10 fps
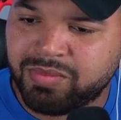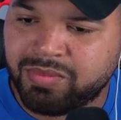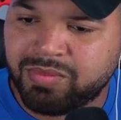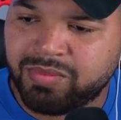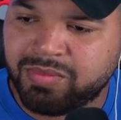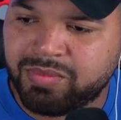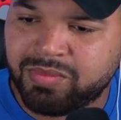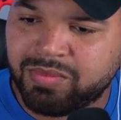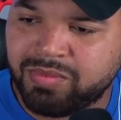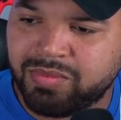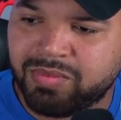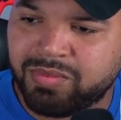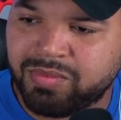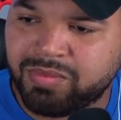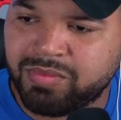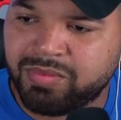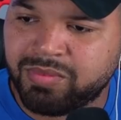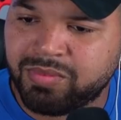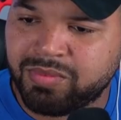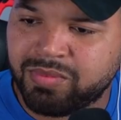
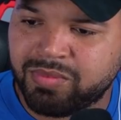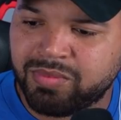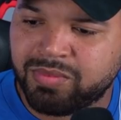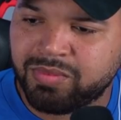No words are spoken by the person on screen.